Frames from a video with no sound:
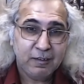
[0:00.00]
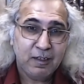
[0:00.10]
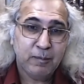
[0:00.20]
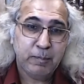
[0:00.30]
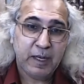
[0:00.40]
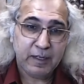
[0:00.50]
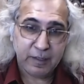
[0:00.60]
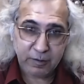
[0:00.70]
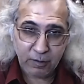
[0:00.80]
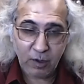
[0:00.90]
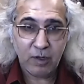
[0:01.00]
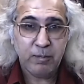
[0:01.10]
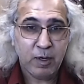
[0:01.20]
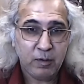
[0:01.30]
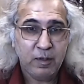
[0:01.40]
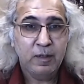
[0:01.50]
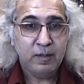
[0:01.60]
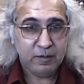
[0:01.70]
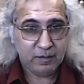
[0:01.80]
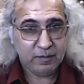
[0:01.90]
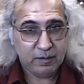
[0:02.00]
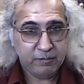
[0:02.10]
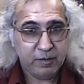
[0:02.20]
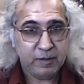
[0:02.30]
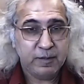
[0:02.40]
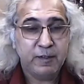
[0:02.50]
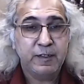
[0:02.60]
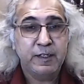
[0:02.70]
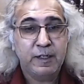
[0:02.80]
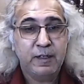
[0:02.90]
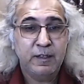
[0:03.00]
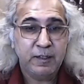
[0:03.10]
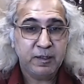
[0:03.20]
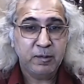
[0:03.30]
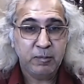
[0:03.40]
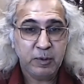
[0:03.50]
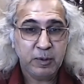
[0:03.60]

come back and talk about the further reading a little more.